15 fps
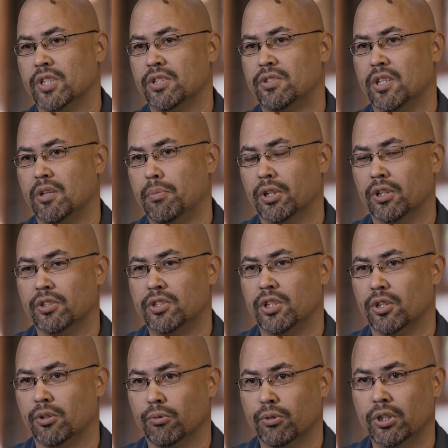us the ability
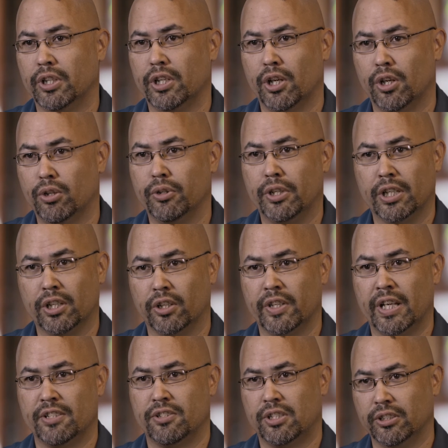to really hone in on
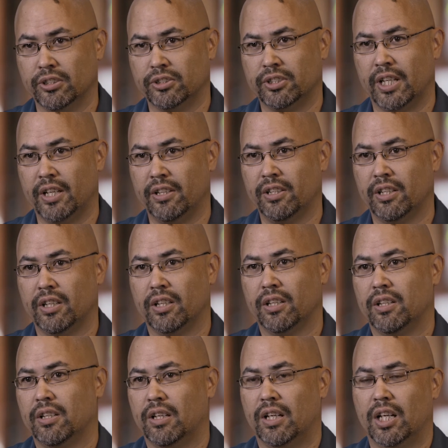that skill set,
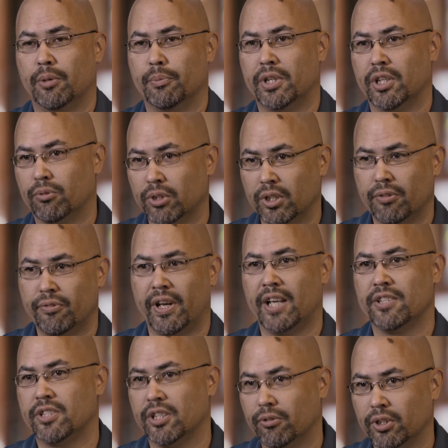get really
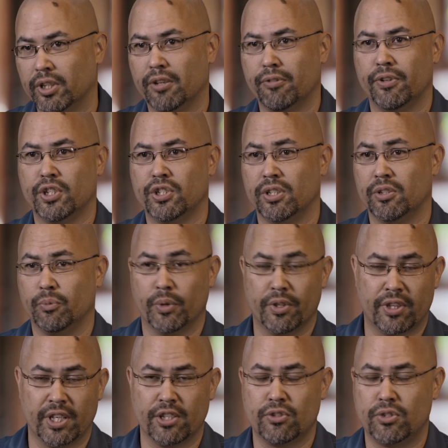fast, get really efficient, and when
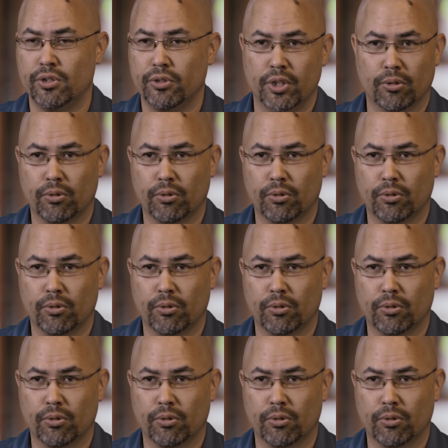things do go